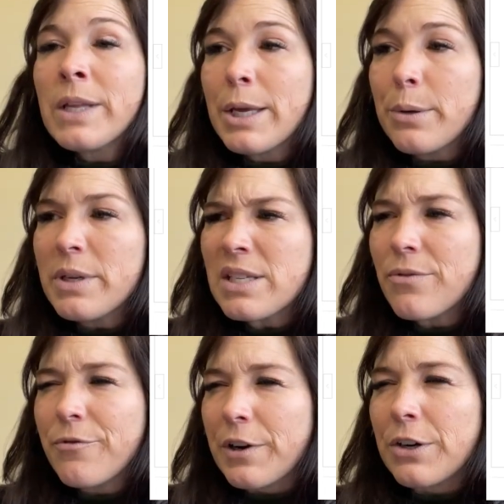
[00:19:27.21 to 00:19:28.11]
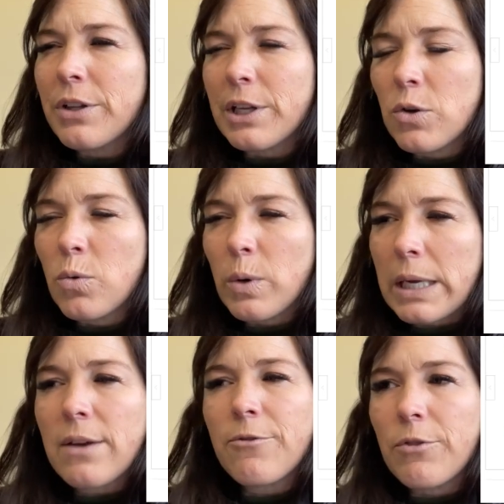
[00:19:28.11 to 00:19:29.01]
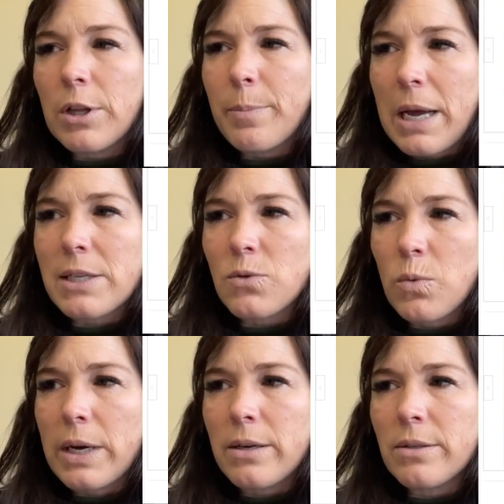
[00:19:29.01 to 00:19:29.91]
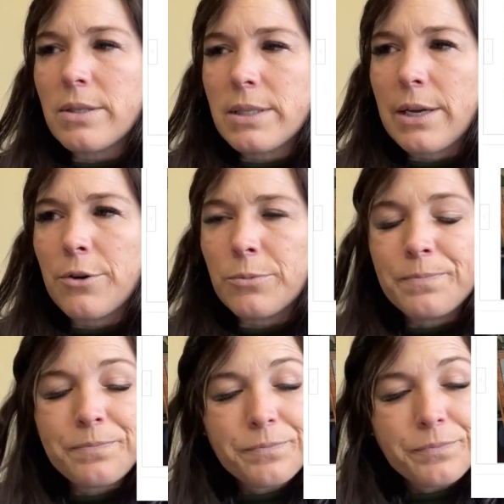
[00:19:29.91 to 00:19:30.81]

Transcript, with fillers: It was a fairly quick flip as well. So